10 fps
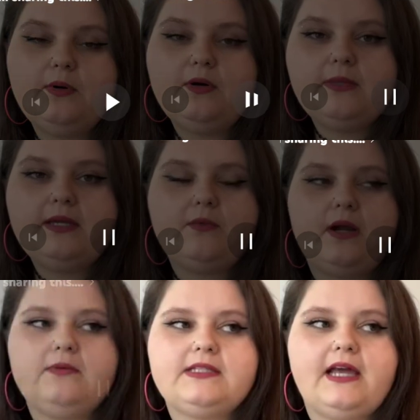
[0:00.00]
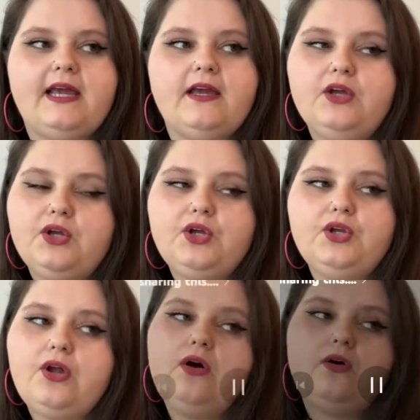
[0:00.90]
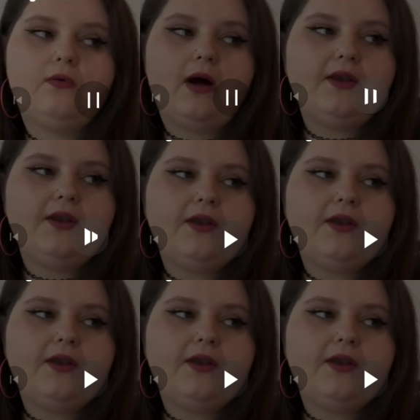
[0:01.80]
Where I was like, no, I don't...